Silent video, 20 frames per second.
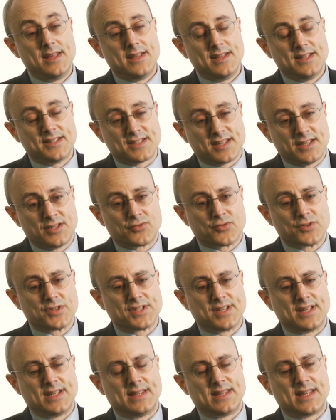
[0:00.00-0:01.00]
It's
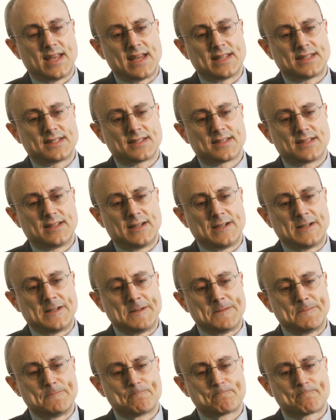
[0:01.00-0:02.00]
interesting that,
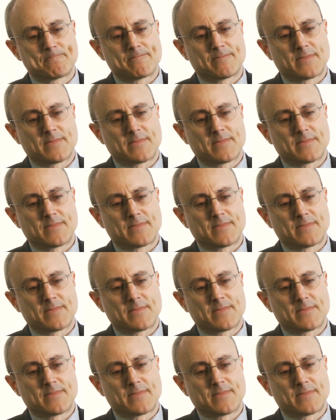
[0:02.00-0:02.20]
um,